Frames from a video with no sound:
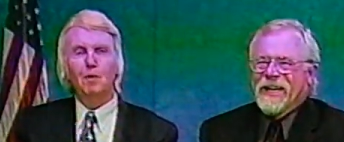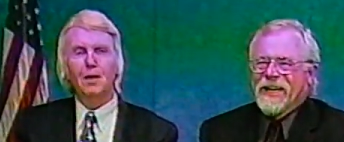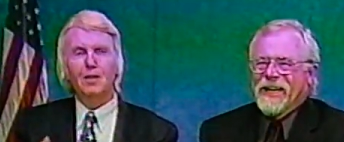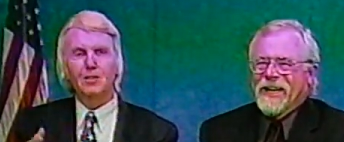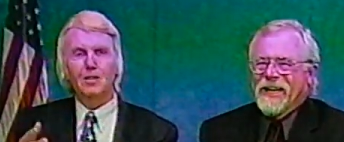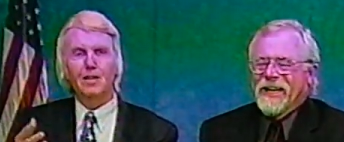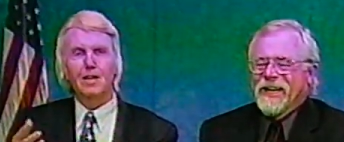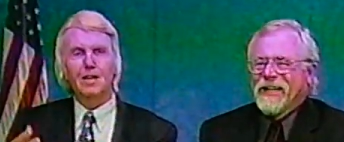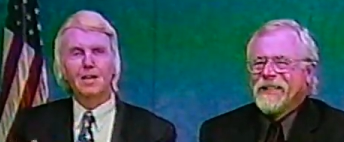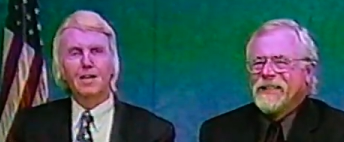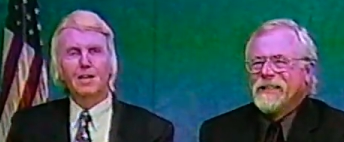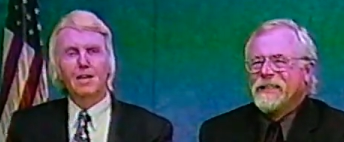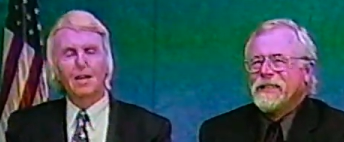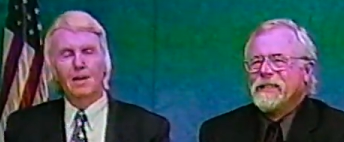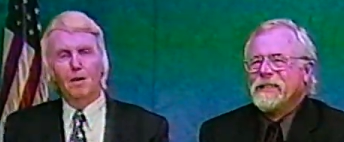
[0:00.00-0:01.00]
Speaker 1: But, uh,
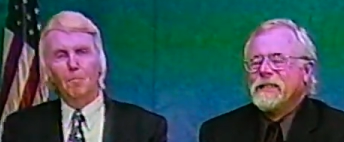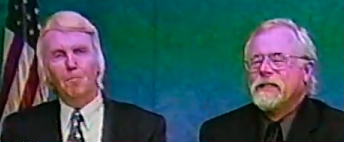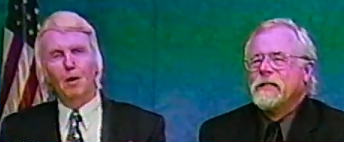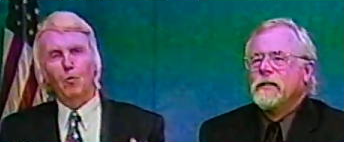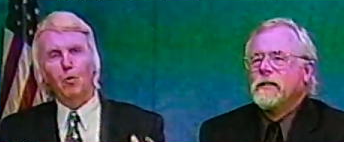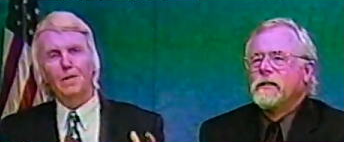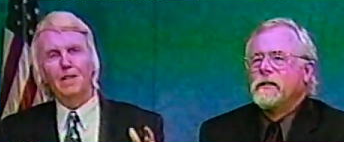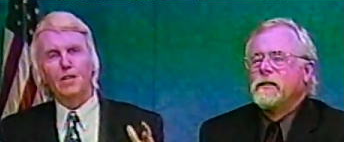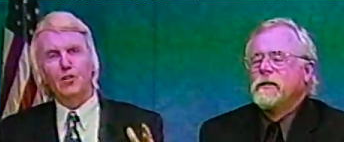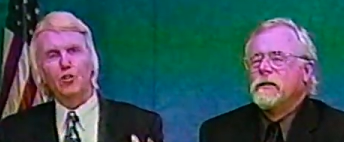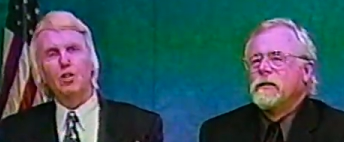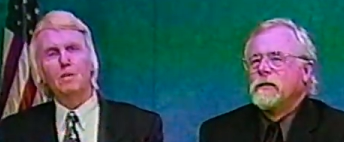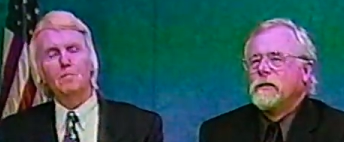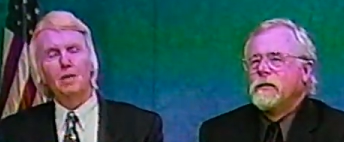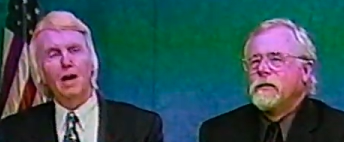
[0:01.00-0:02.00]
uh, but when they
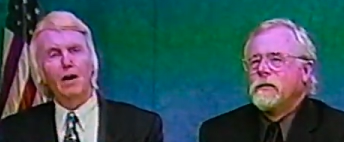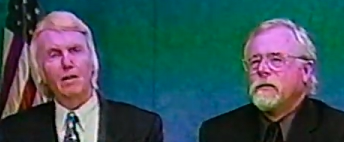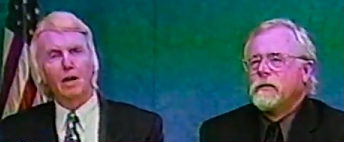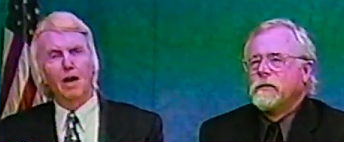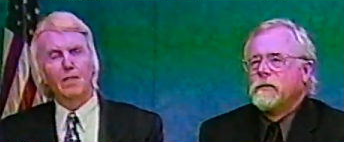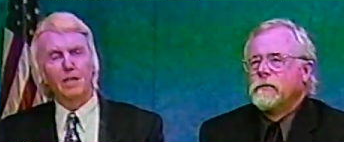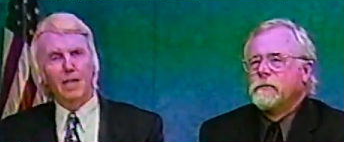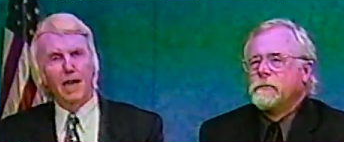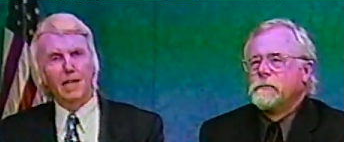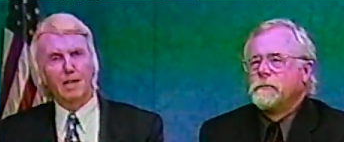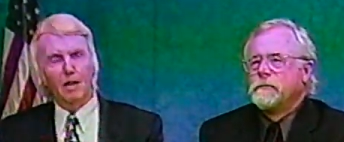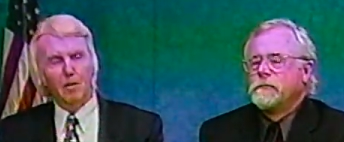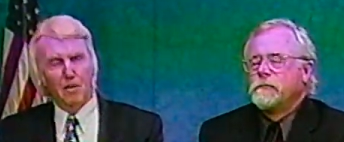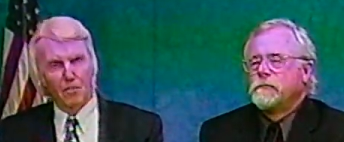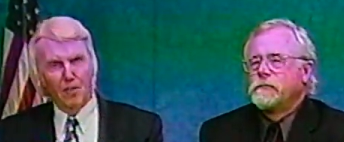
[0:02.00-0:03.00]
turn him down on the
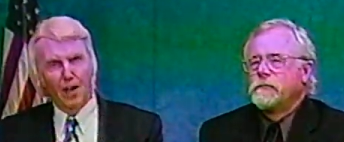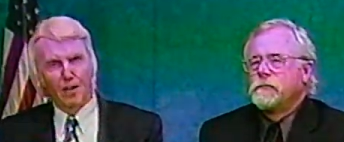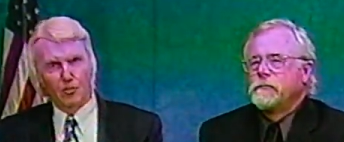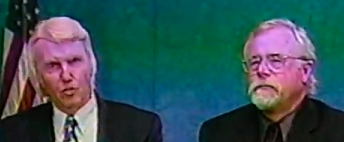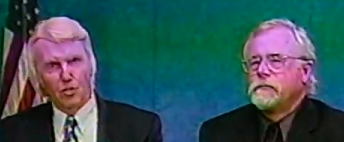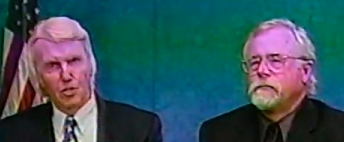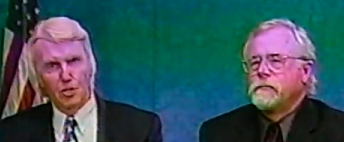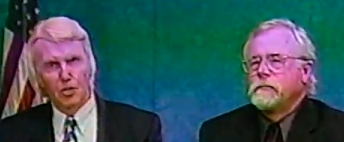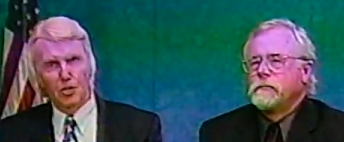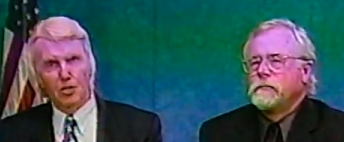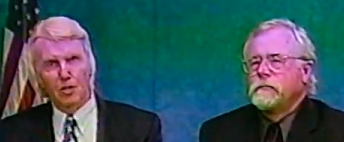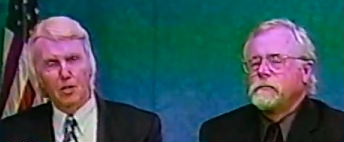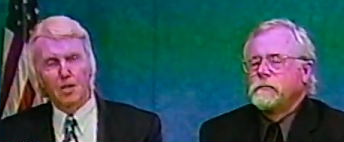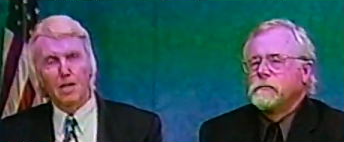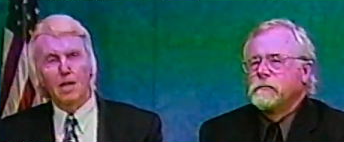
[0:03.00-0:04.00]
800,000 a
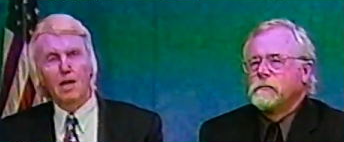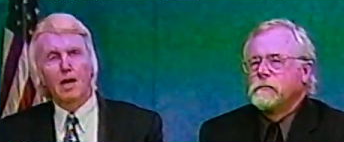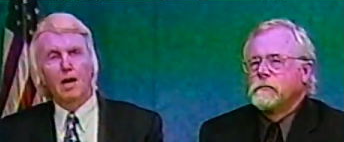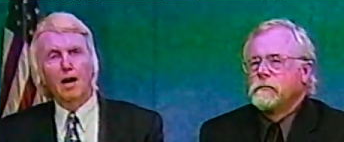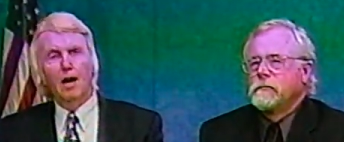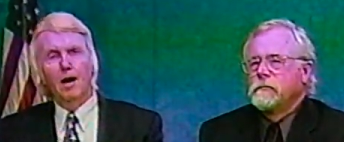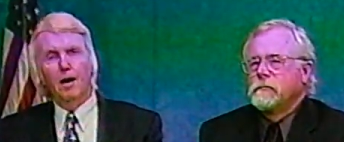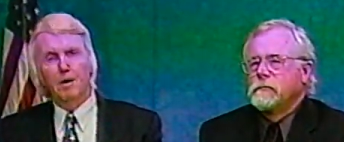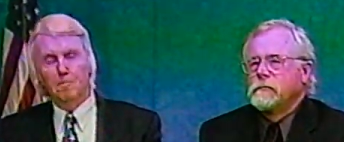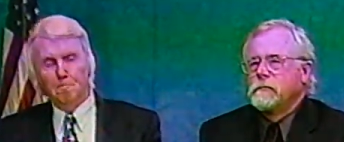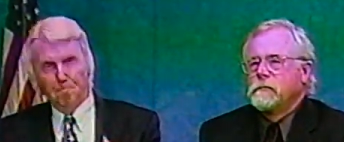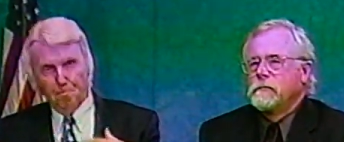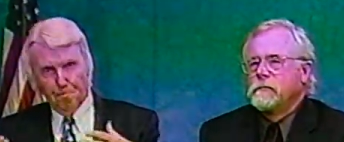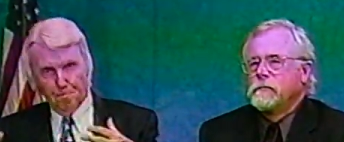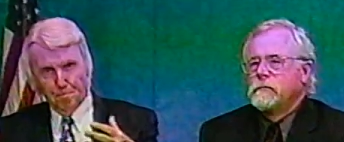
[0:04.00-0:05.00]
year, uh,
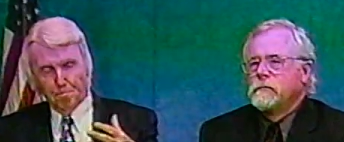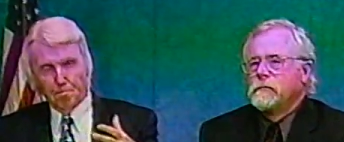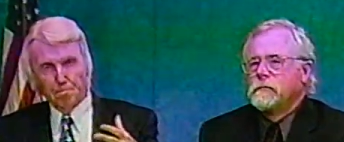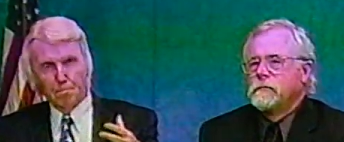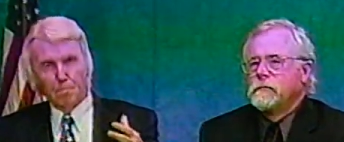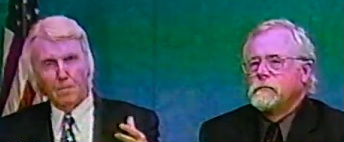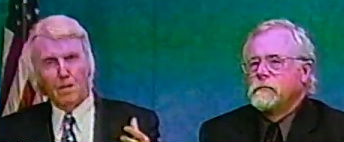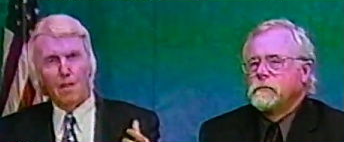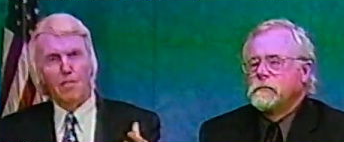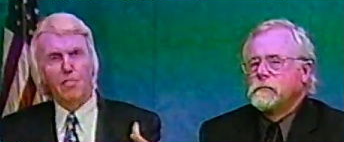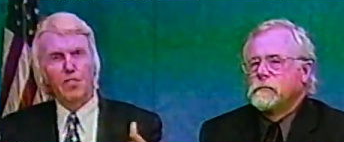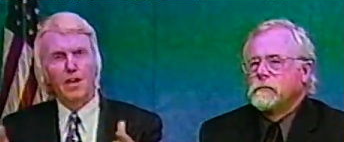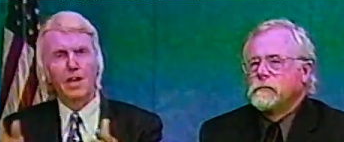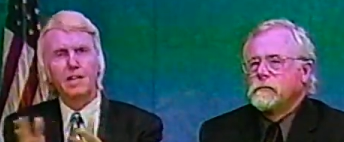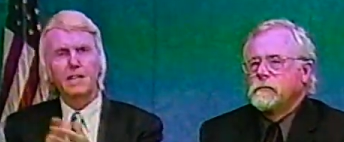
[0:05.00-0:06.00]

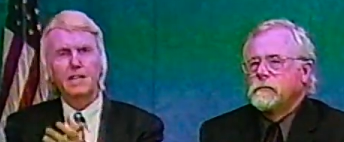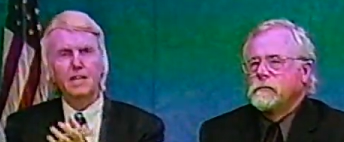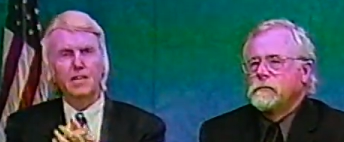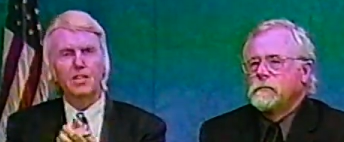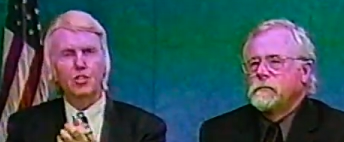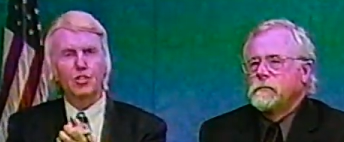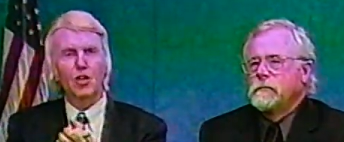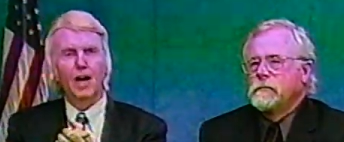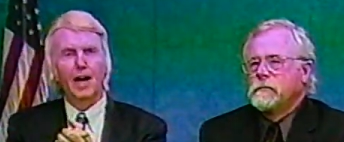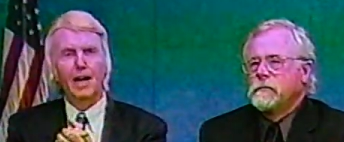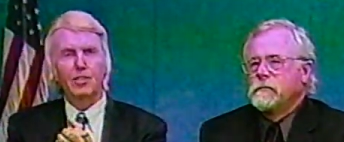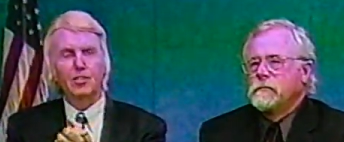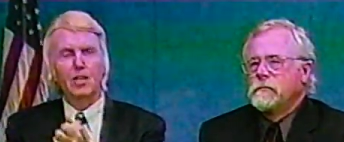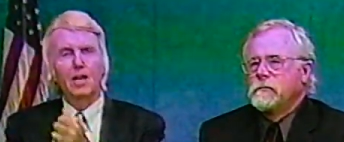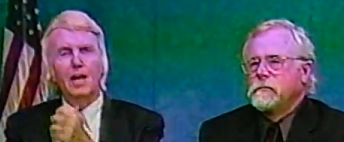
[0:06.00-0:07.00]
then he
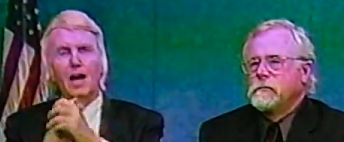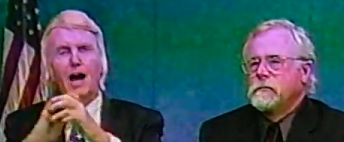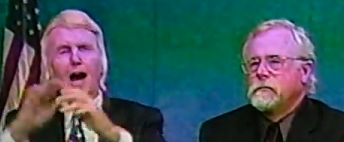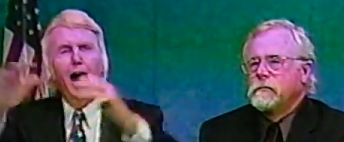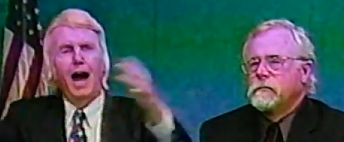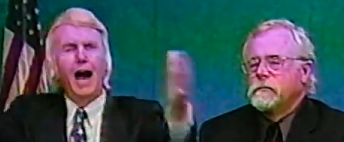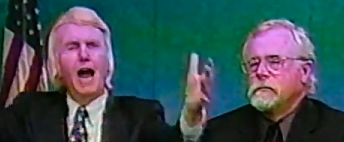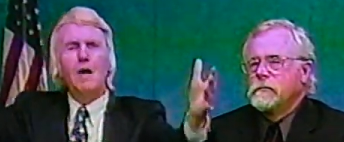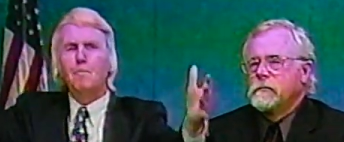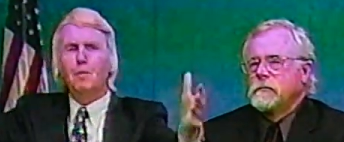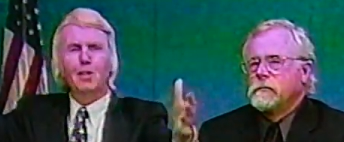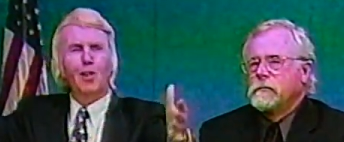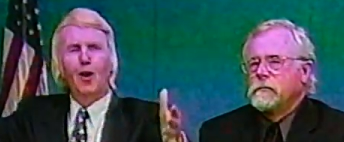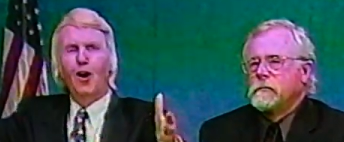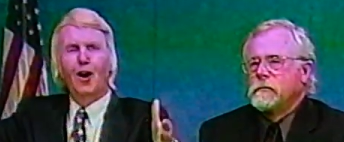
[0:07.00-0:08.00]
decides, I
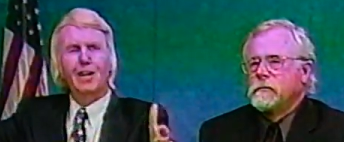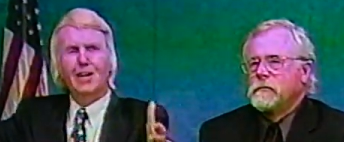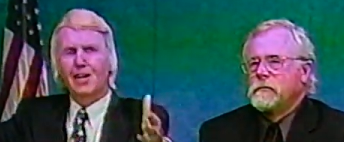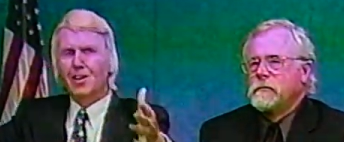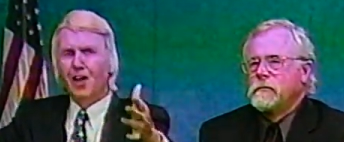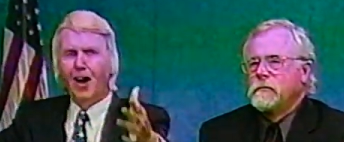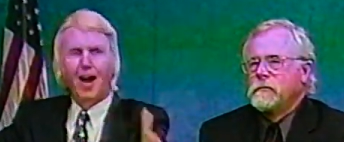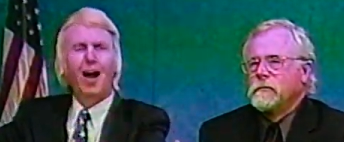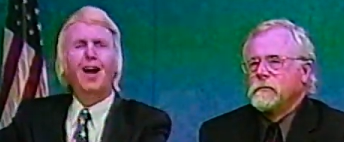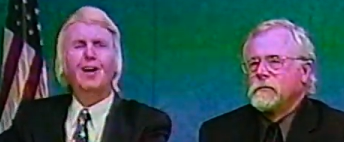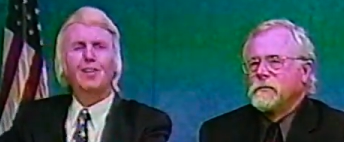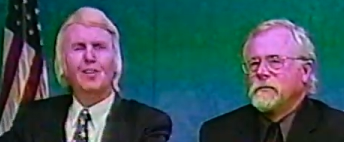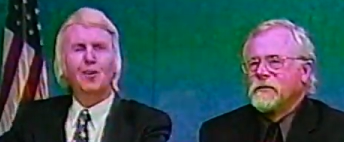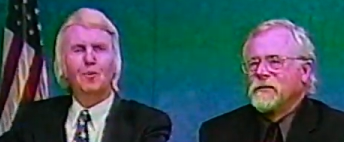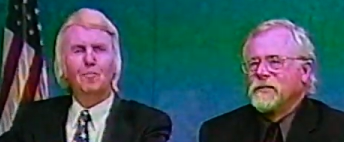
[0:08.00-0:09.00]
belong in
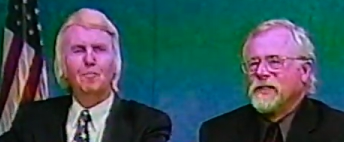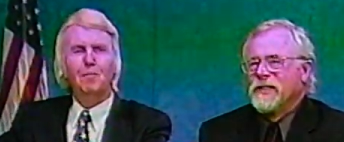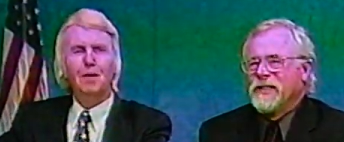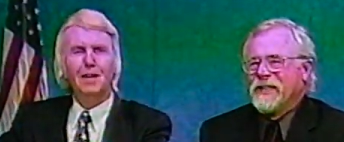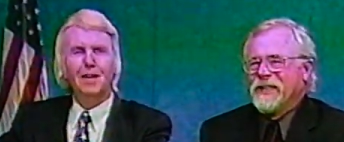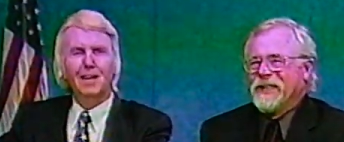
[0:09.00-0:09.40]
Harlem.